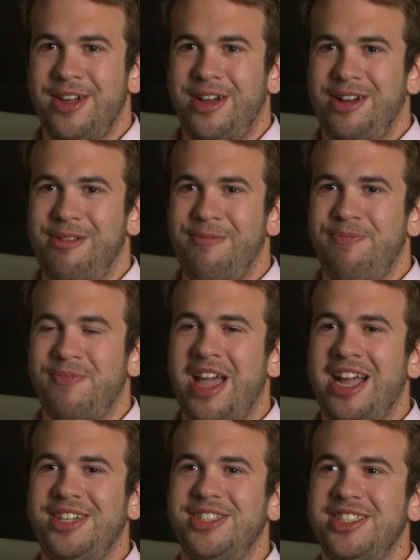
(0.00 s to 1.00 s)
I
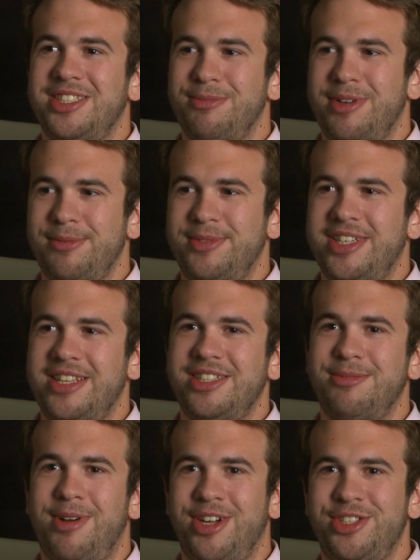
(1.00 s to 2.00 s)
actually sometimes say
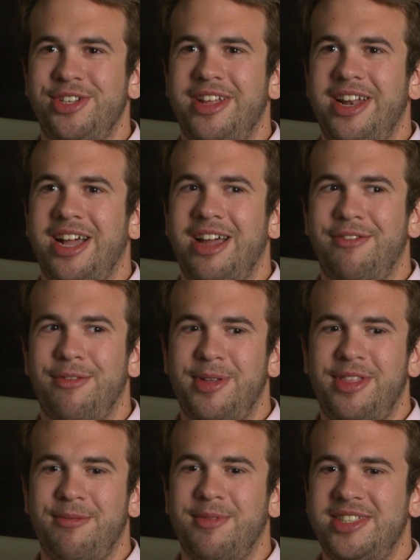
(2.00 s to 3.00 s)
this mantra that I got from, I
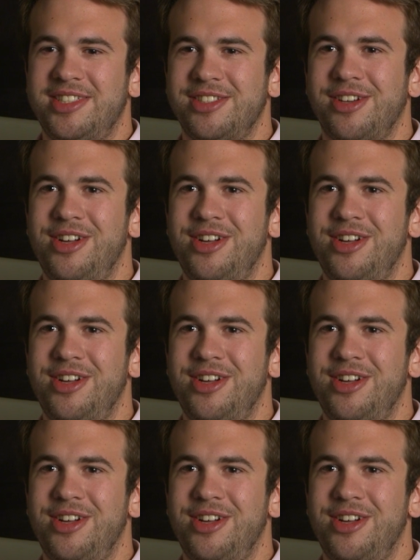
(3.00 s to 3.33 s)
think, Mrs.